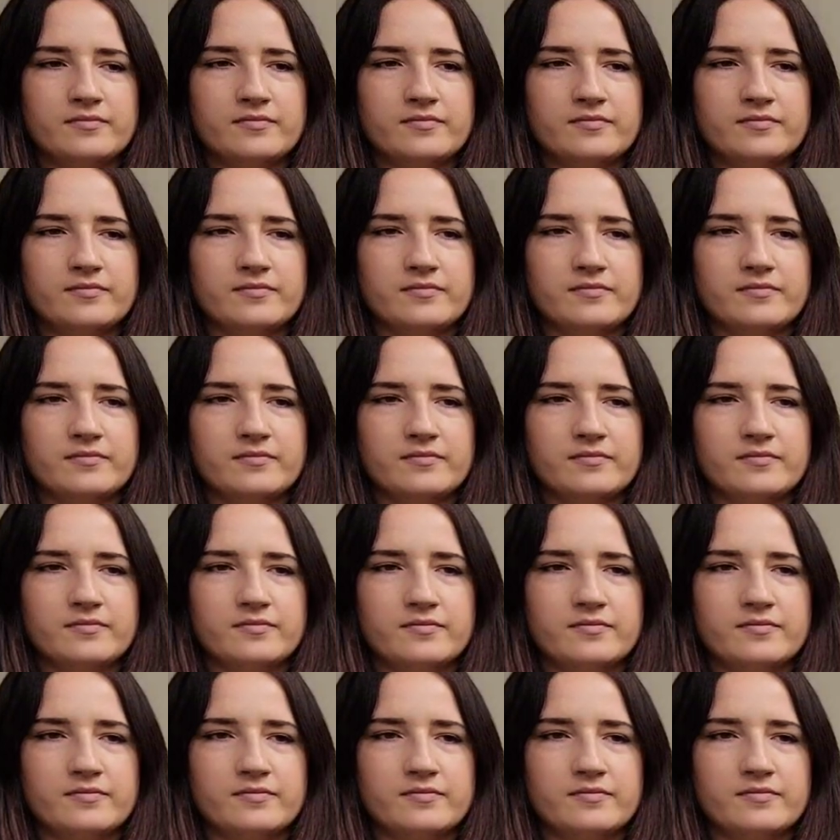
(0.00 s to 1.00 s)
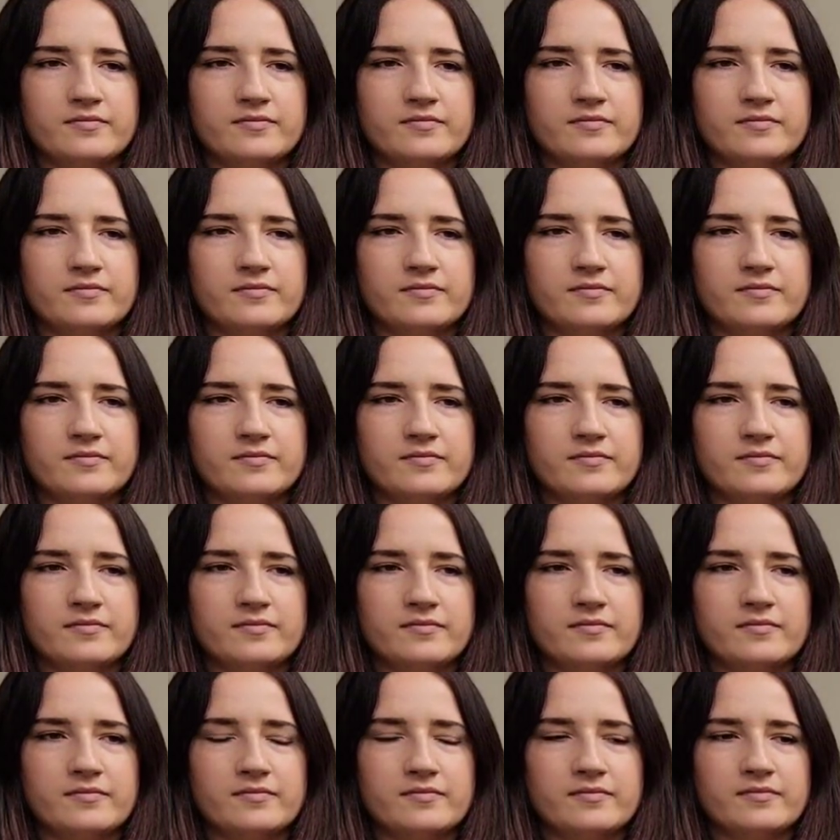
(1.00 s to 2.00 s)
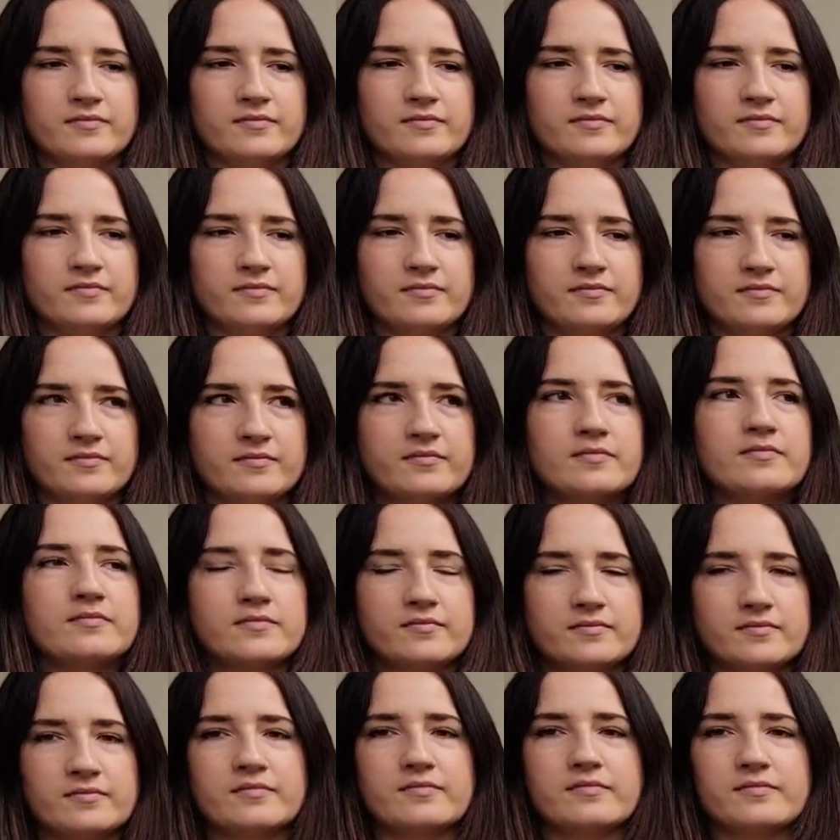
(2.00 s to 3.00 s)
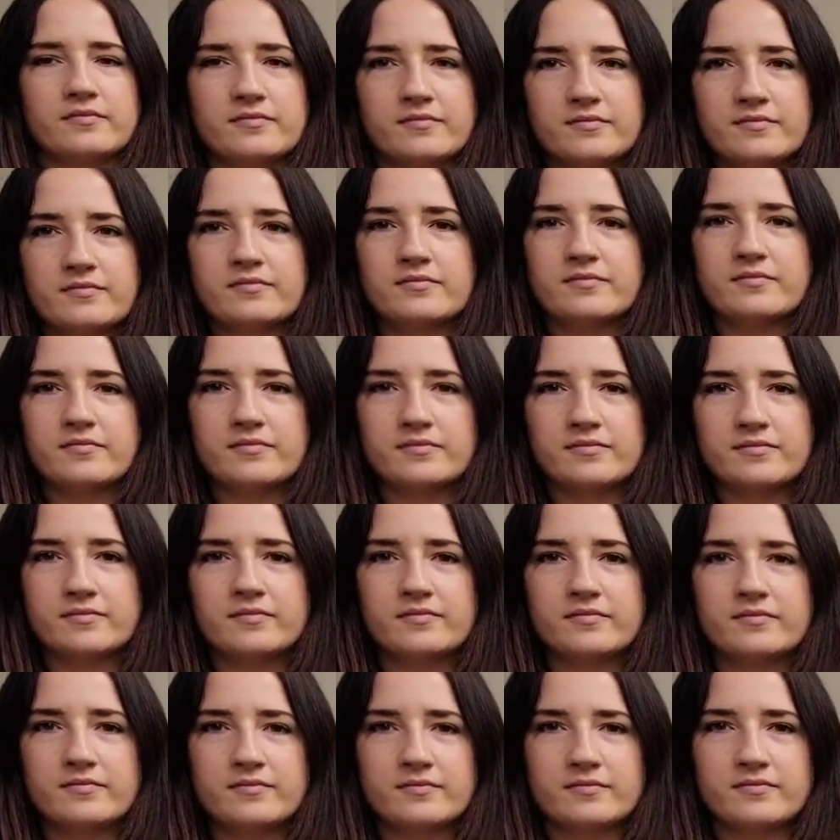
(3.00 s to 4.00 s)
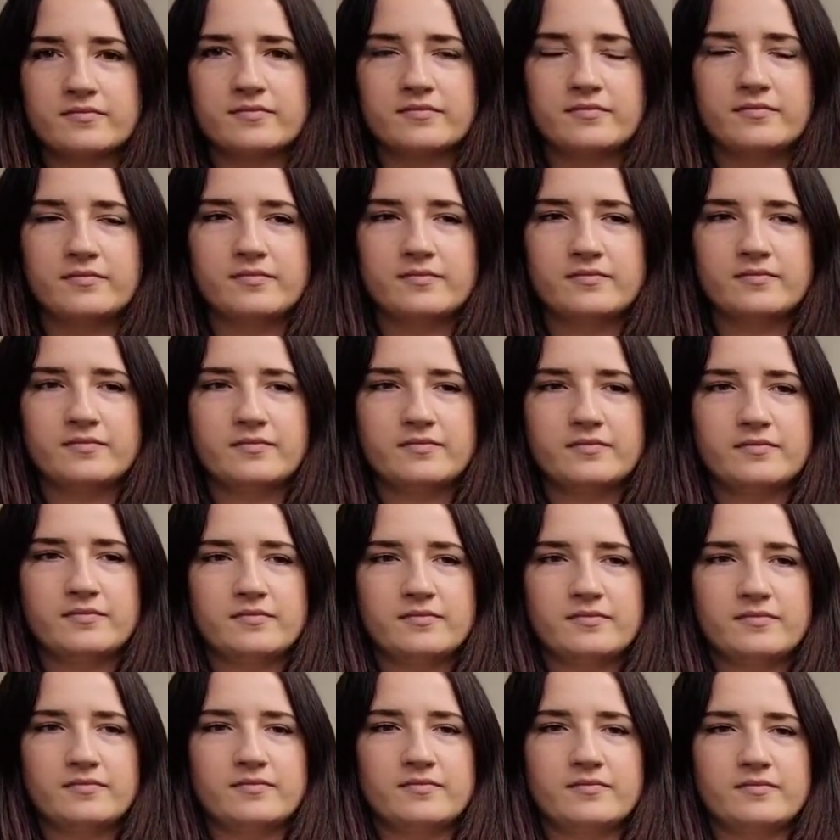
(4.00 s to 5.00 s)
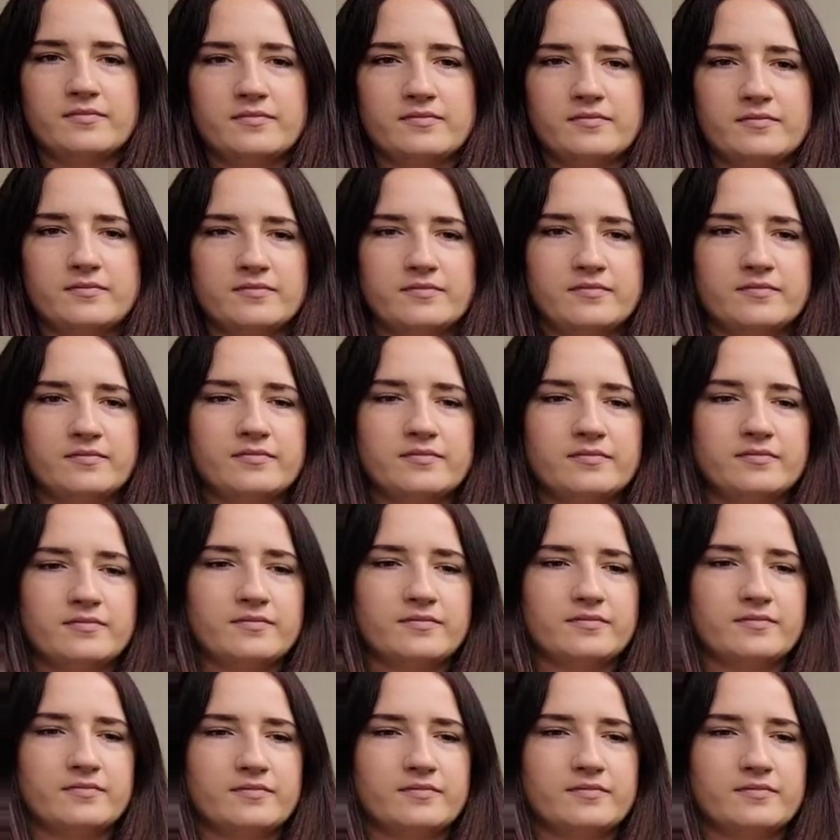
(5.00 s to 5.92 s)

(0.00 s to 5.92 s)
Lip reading: (silent)